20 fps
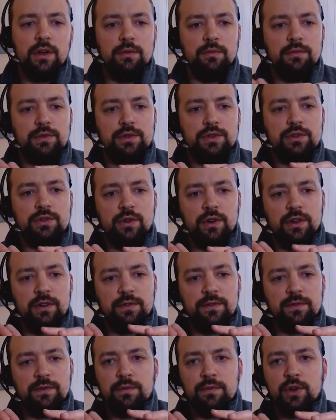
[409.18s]
sort
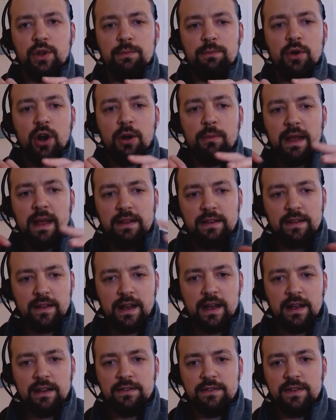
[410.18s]
of
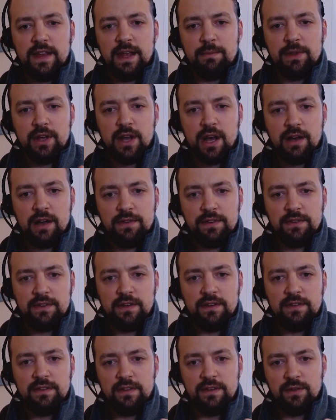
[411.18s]
compartmentalize family
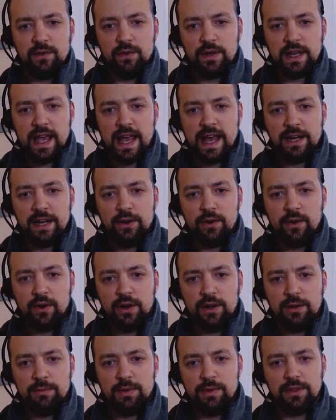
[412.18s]
offices into a
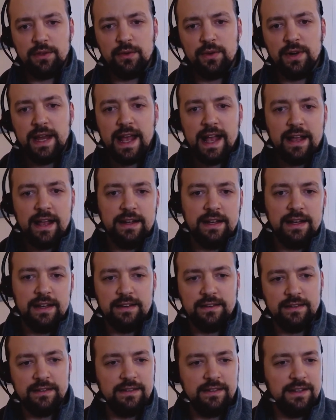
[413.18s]
category. But the reality
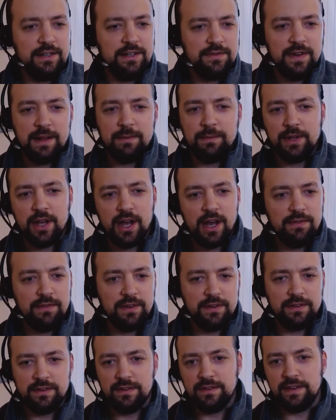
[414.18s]
is each family
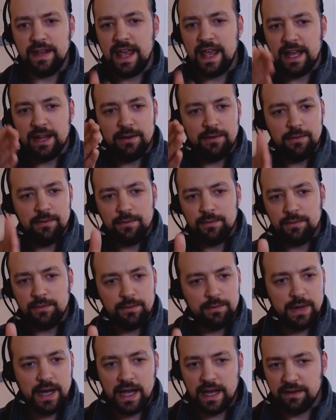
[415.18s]
office is head
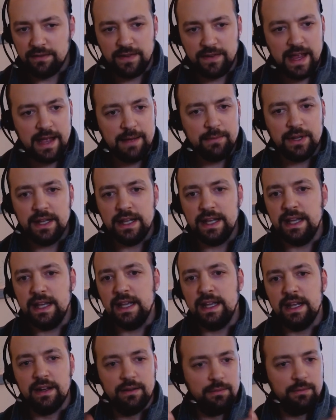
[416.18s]
by a
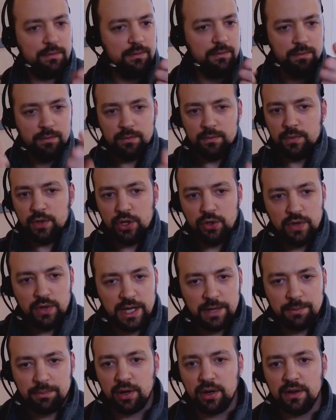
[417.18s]
family and a
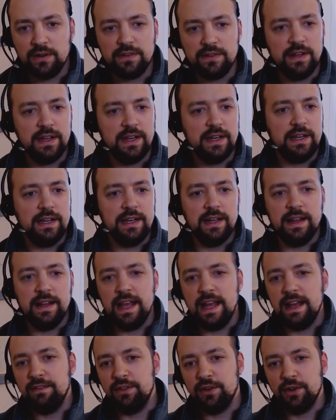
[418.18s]
unique person, and they
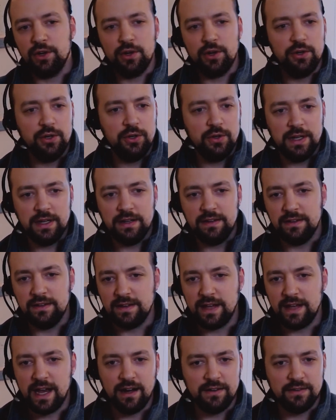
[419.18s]
have their own unique
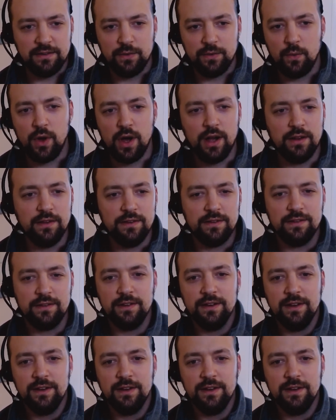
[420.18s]
desires and wants.